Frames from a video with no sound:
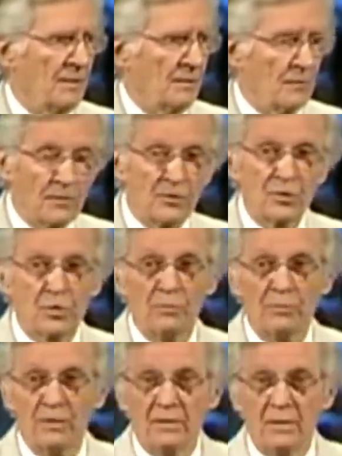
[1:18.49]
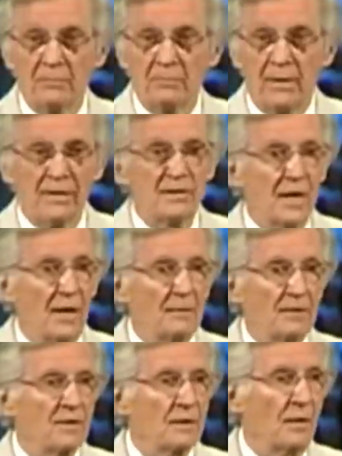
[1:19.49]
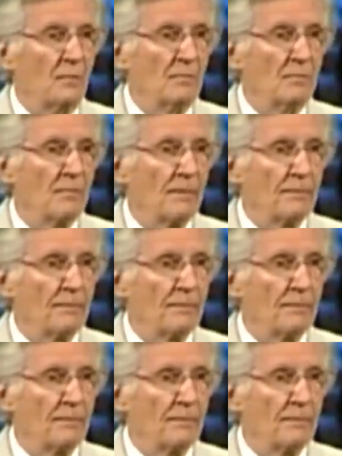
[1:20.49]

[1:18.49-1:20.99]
The Lord has shown me that my time has come.